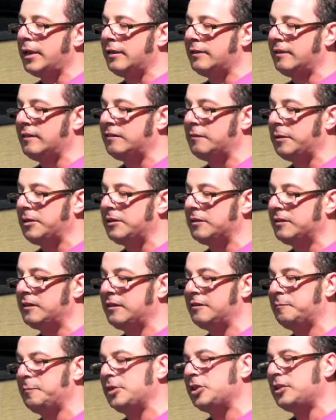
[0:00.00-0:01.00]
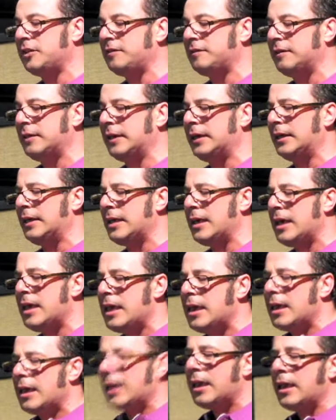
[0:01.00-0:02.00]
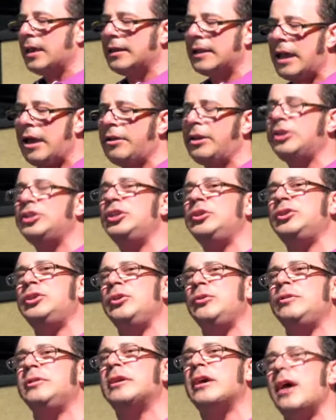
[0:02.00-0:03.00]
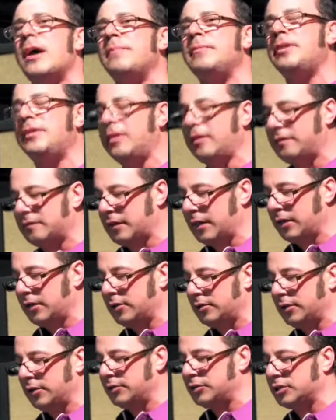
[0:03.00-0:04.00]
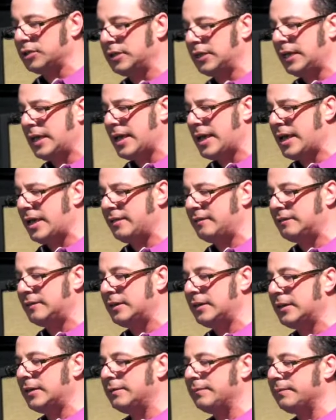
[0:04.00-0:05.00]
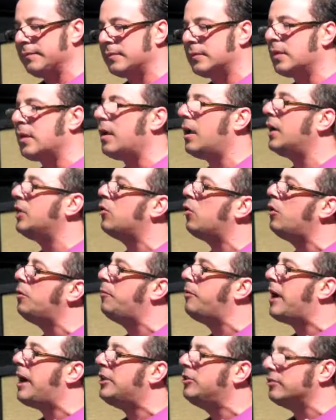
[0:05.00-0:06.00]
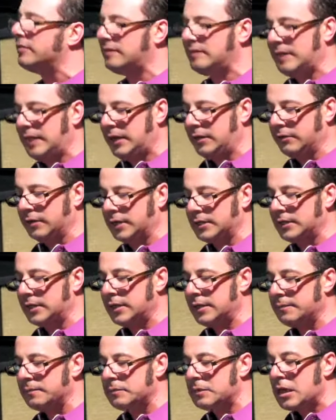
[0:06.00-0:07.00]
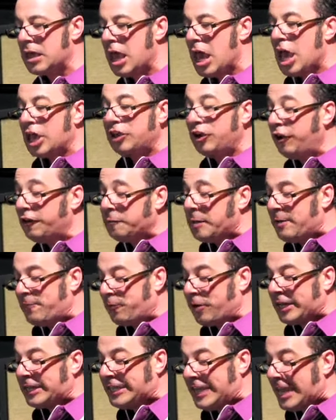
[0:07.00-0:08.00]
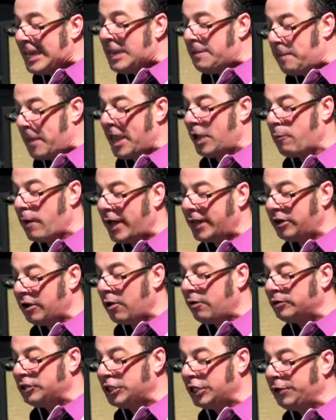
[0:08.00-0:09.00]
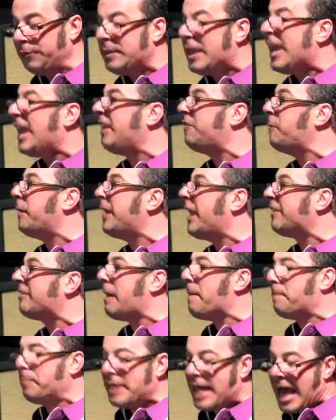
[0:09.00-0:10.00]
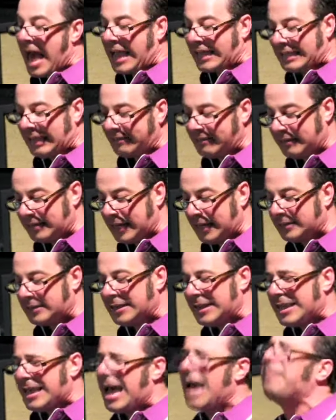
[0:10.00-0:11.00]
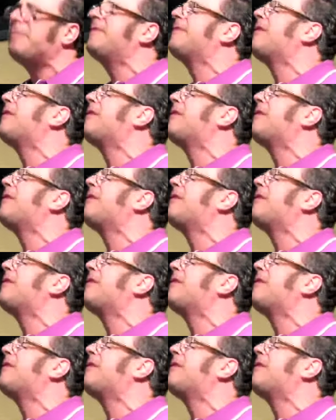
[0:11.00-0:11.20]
us suspiciously. And how did you two come to this conclusion, he asked. I told Brad your secret. Use me for a guinea pig, why don't you? It's because I'm black, isn't it? I'm